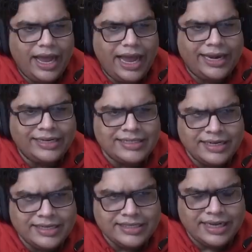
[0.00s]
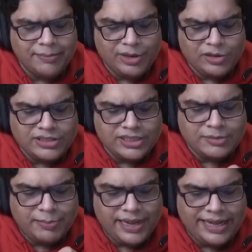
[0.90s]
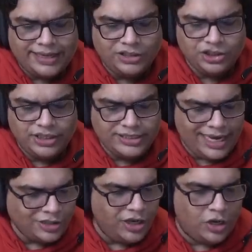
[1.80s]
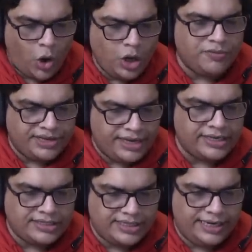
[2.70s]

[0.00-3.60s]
And it's interesting because this page, it's actually a lot of real estate.